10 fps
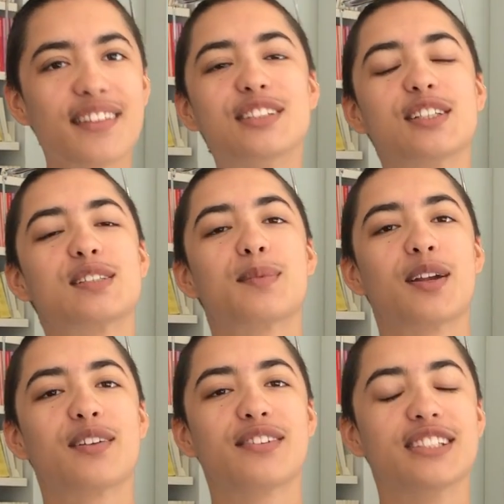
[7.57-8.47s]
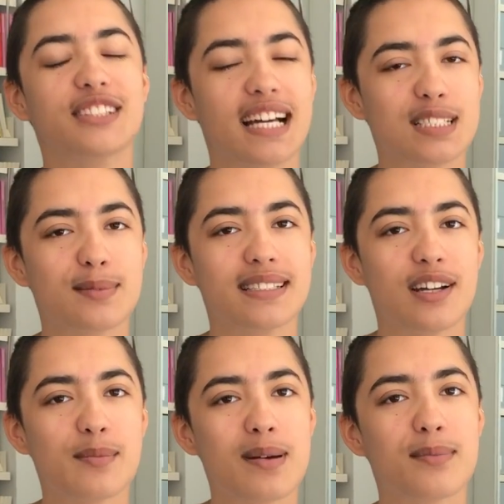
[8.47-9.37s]
And then she also brought her friend Jasmine,
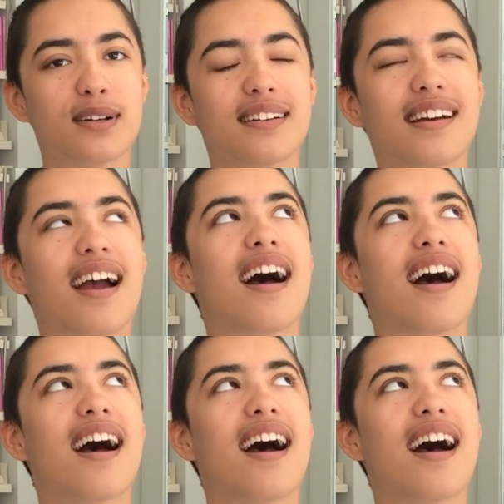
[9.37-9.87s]
I remember.